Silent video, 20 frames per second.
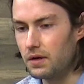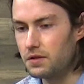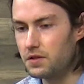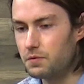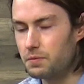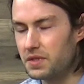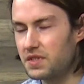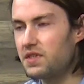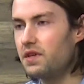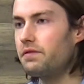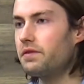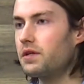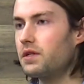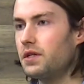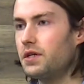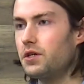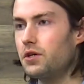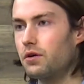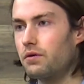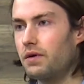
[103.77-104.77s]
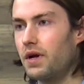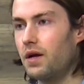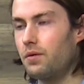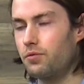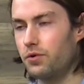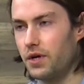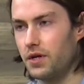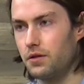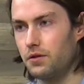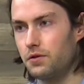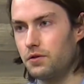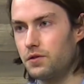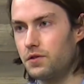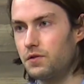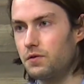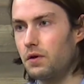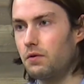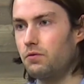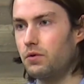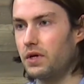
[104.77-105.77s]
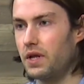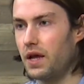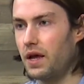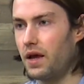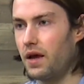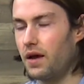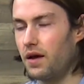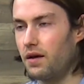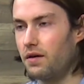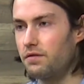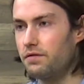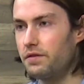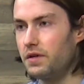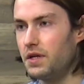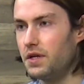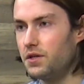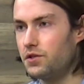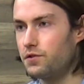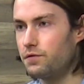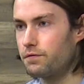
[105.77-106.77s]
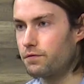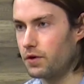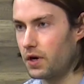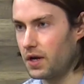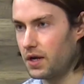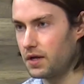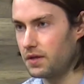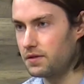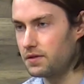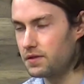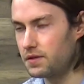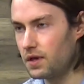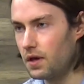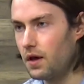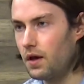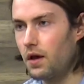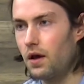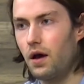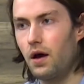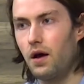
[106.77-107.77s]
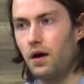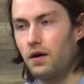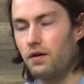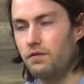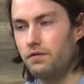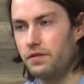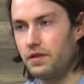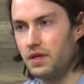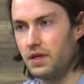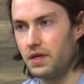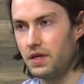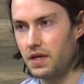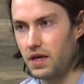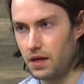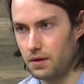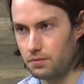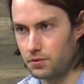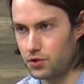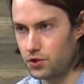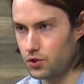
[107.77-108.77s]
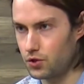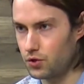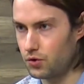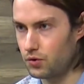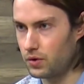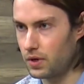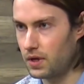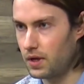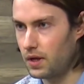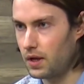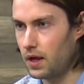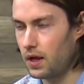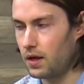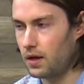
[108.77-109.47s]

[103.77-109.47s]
Specifically, chorale preludes would have each phrase of the hymn tune